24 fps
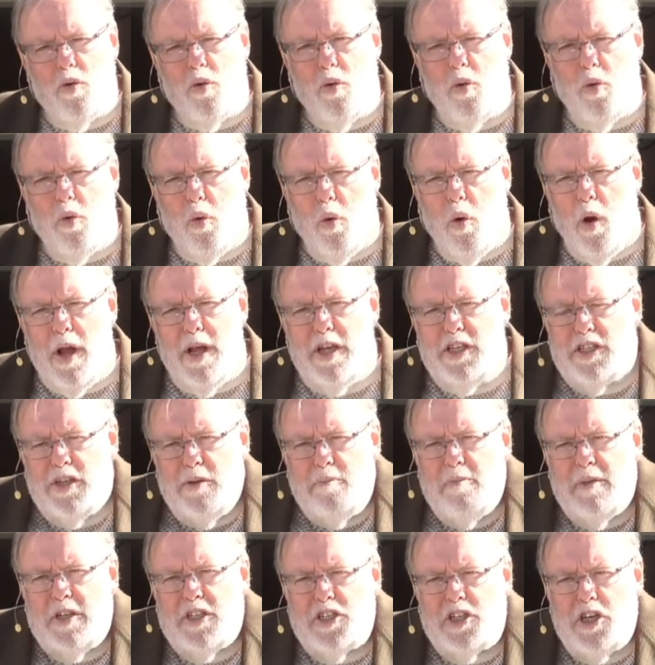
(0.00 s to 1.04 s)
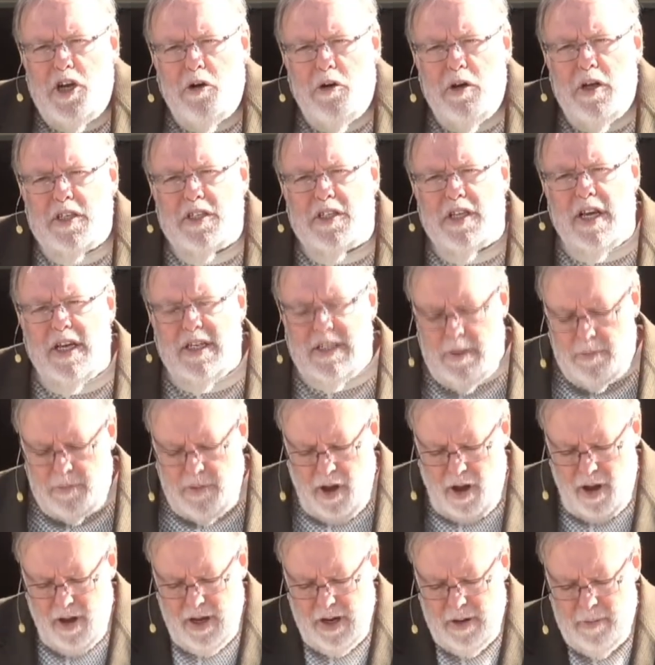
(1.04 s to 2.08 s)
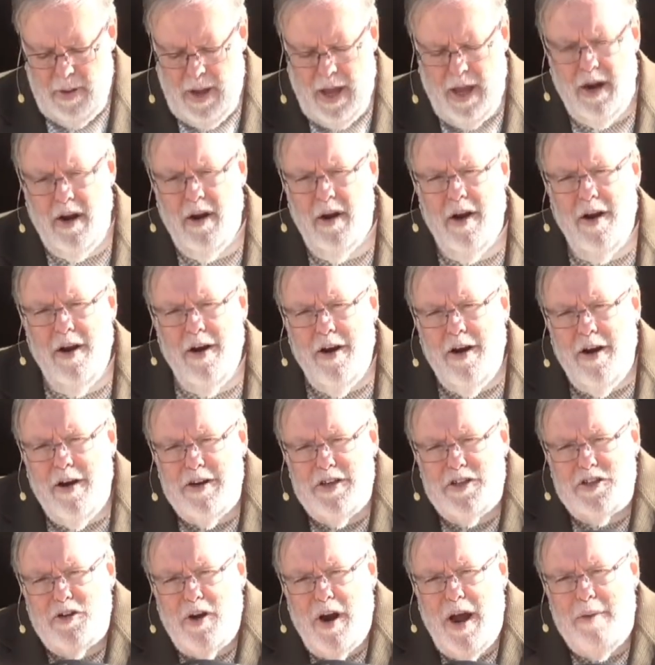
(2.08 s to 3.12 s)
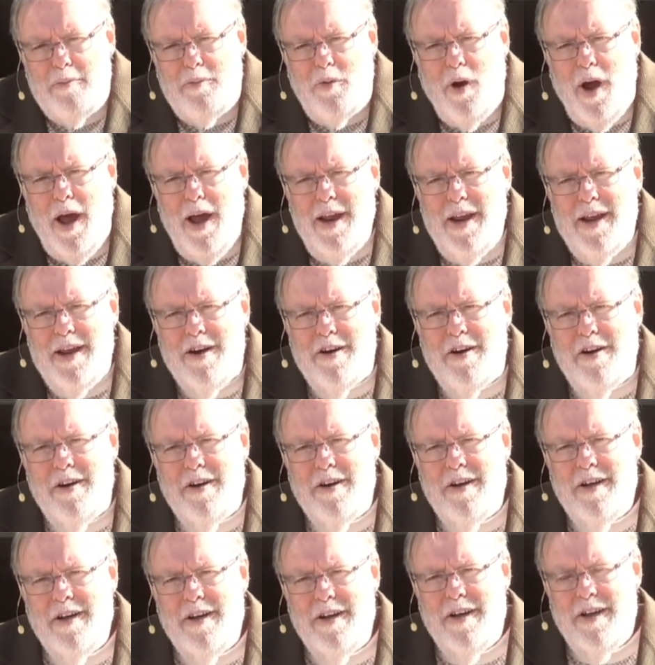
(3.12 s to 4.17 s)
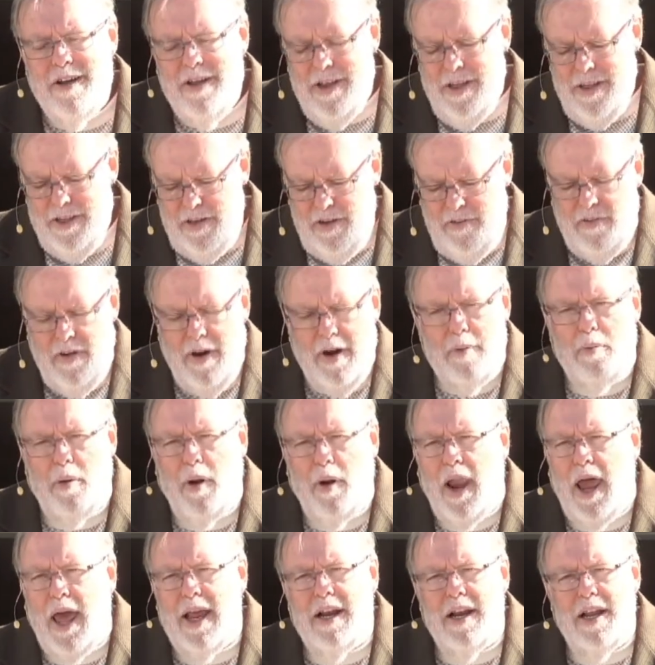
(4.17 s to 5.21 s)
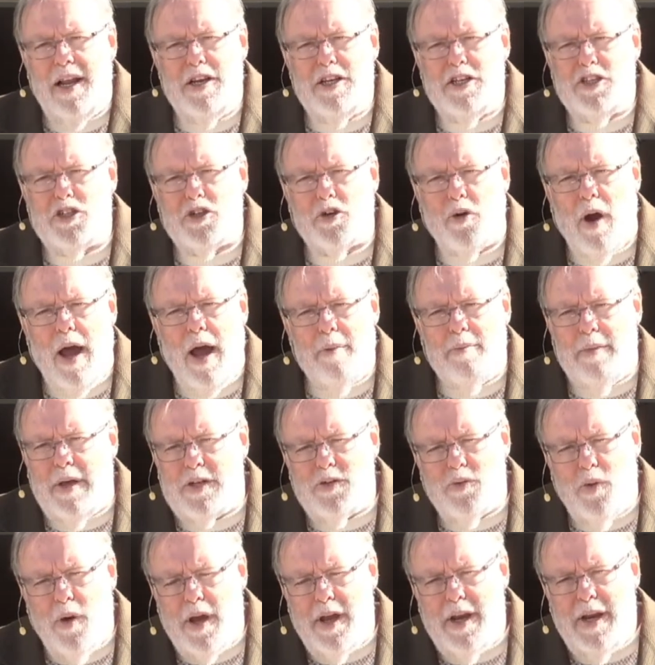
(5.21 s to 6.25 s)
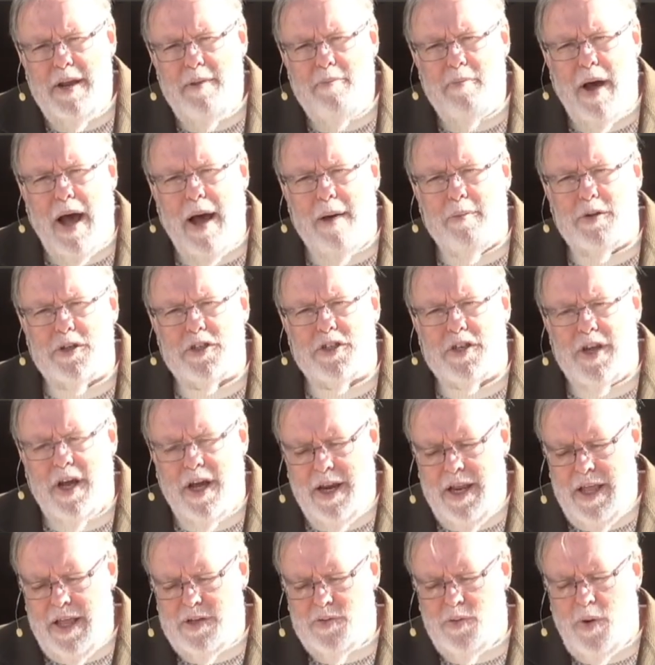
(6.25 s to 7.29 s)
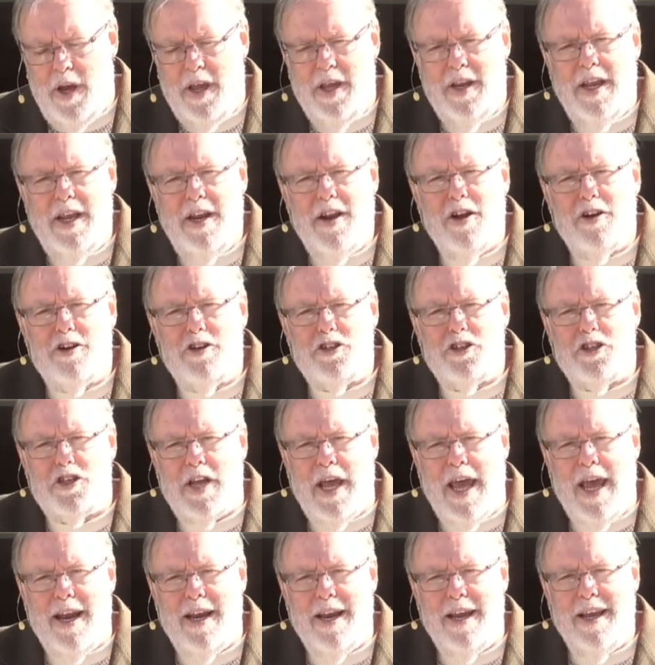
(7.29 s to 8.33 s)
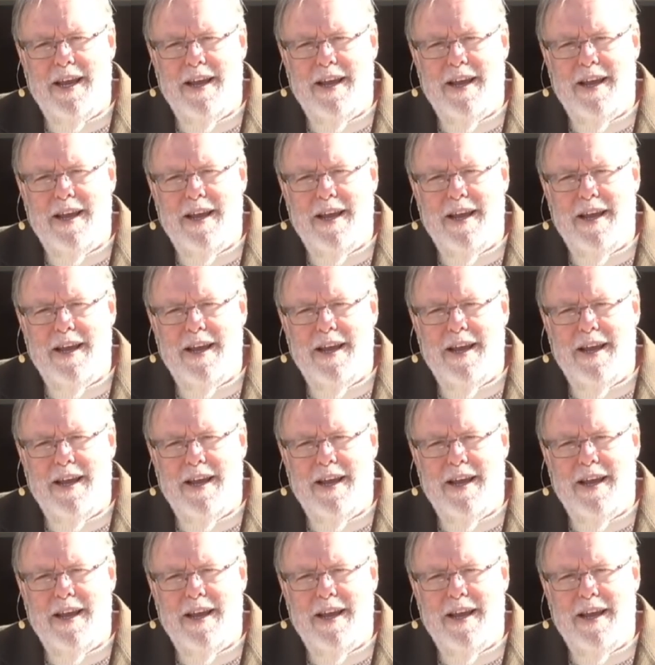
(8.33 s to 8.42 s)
crazy, mysterious things I'm talking about are described right here. They're very plainly described. That's why you need Bible study, that's why you need understanding.